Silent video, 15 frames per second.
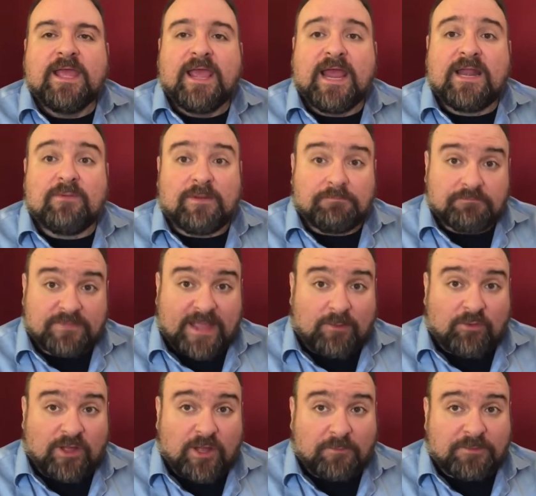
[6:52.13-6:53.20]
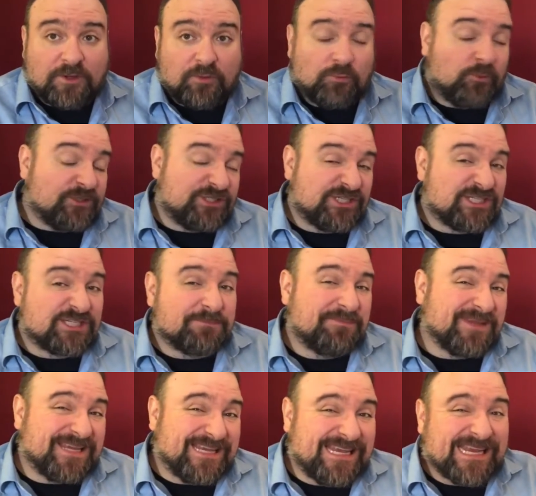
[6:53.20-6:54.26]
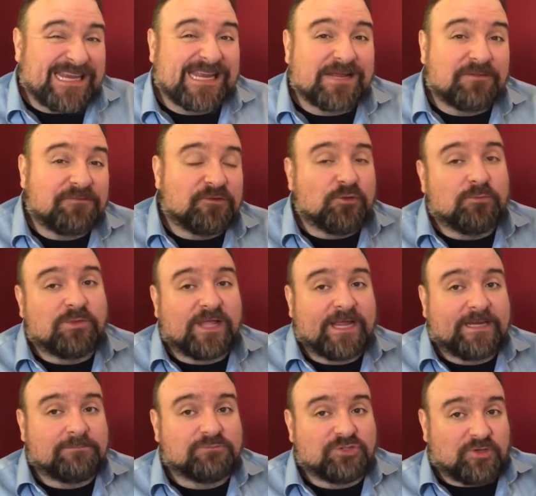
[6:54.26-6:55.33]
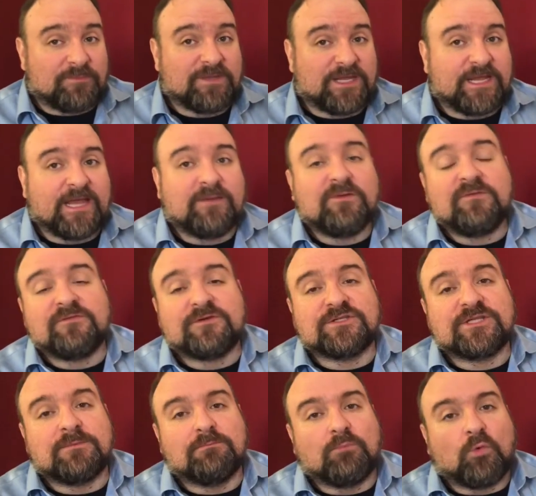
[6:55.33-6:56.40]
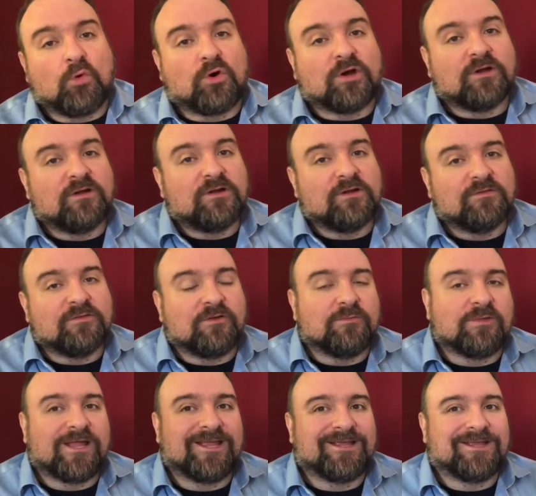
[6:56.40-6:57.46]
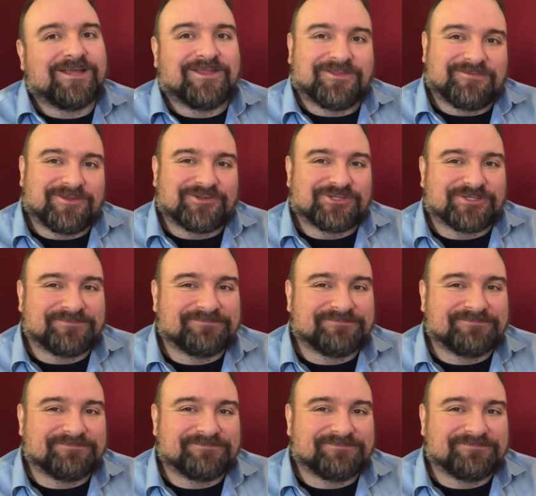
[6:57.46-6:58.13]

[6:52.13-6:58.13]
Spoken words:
Anyway, that will help you with just some beginning flute playing. Join me again for some more flute playing in the future.